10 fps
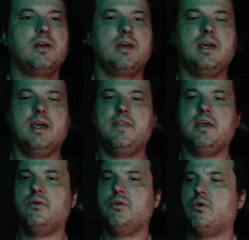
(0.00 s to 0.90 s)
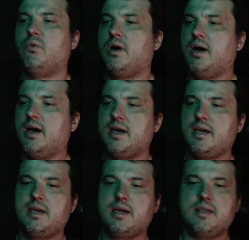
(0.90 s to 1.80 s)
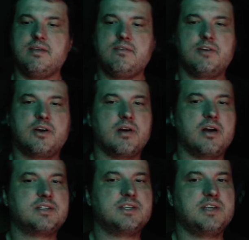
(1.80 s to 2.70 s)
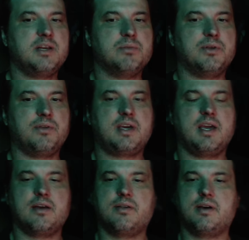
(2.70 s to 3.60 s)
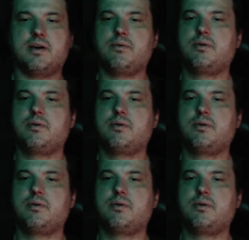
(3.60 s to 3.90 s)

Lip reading: and they don't know why, and they figure out it's because they didn't blow the candle out.